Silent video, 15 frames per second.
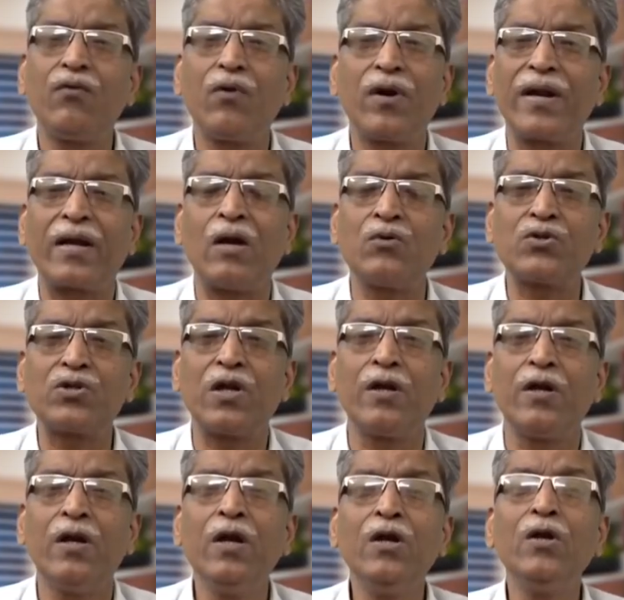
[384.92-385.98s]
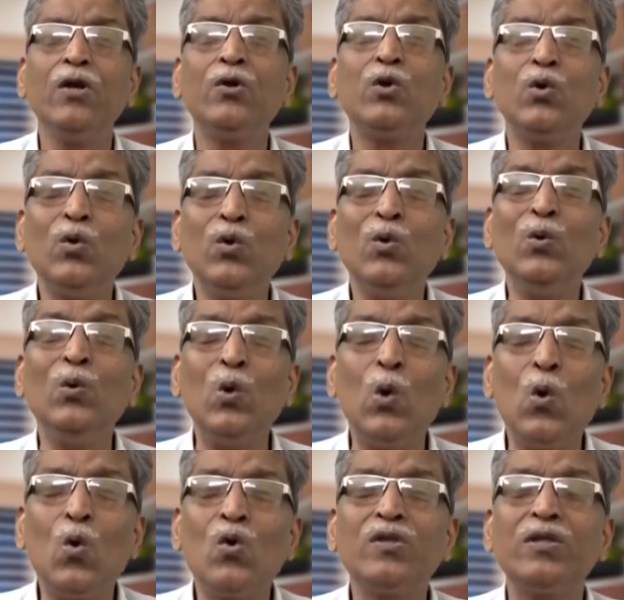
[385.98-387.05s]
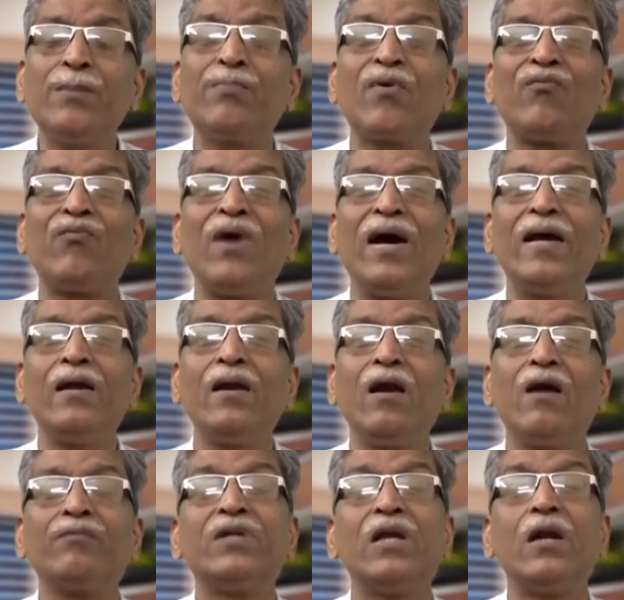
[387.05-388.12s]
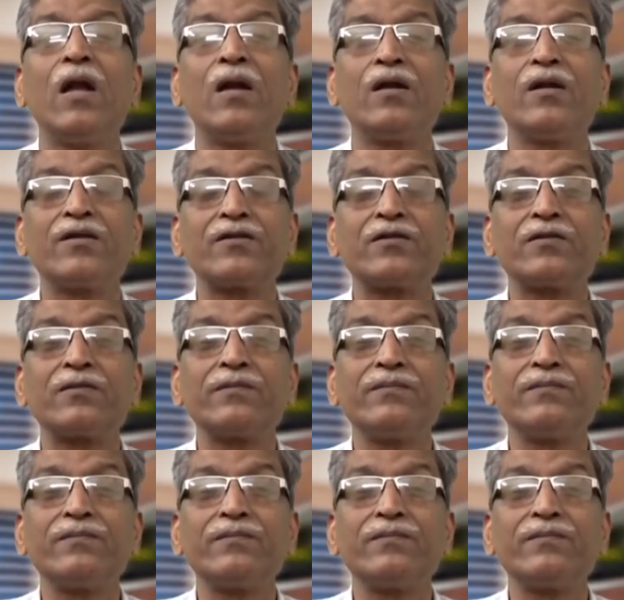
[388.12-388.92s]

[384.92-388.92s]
for a counselor to know the profile of the learners.